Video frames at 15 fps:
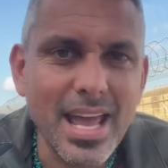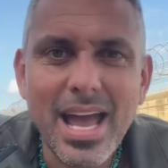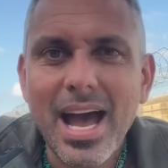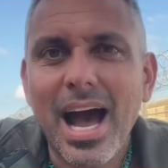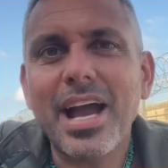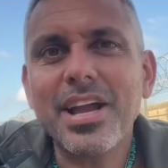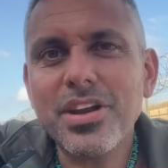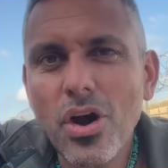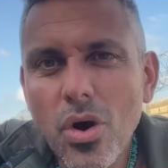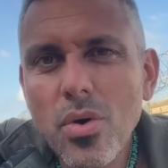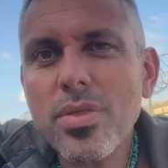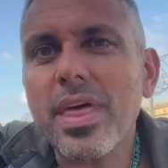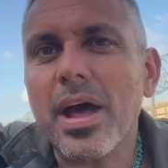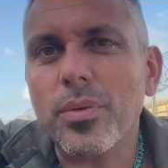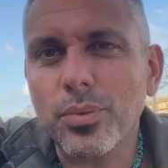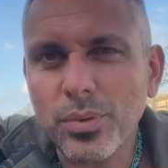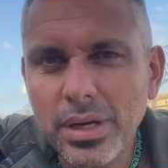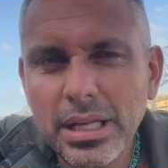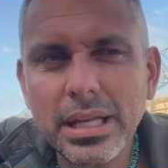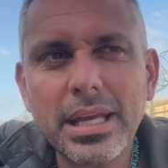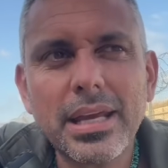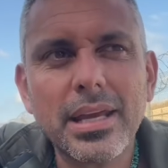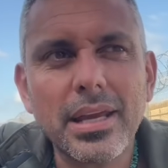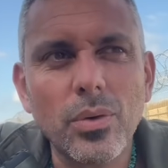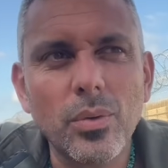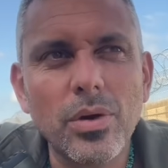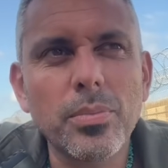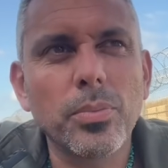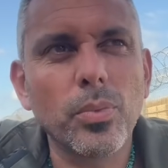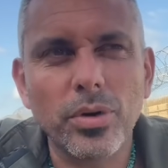I know that really
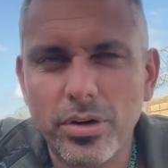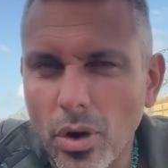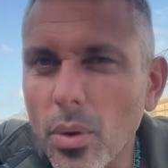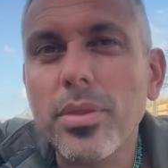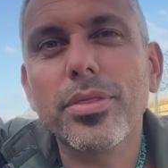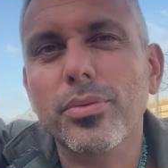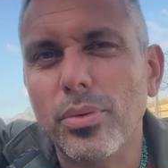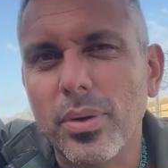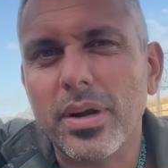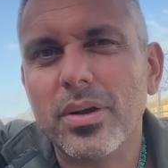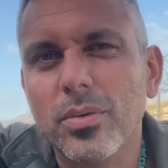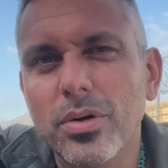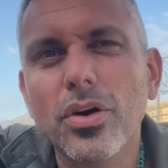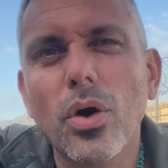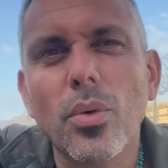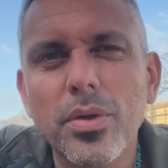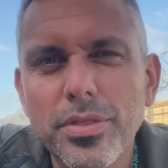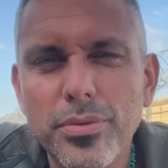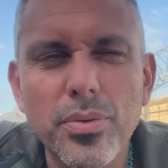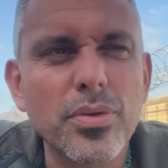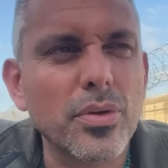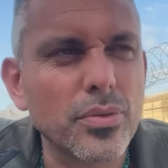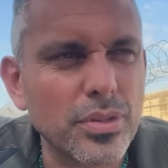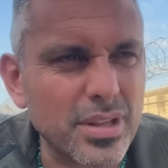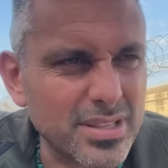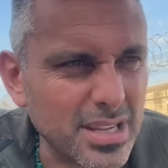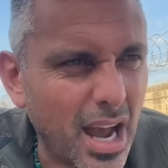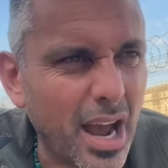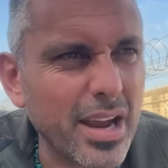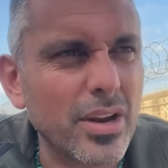we're going through it. We're going through
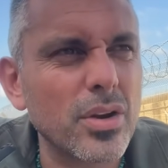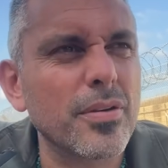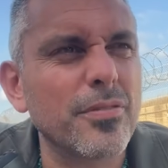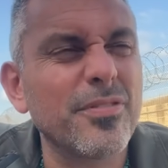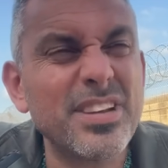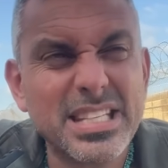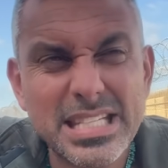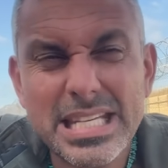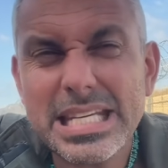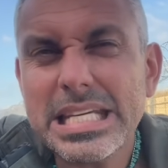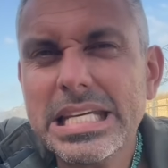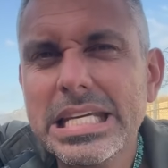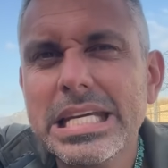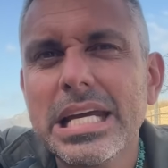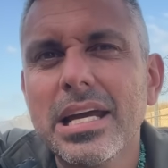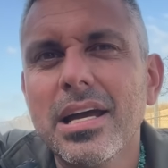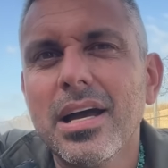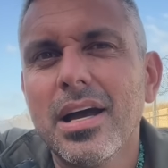the fatigue.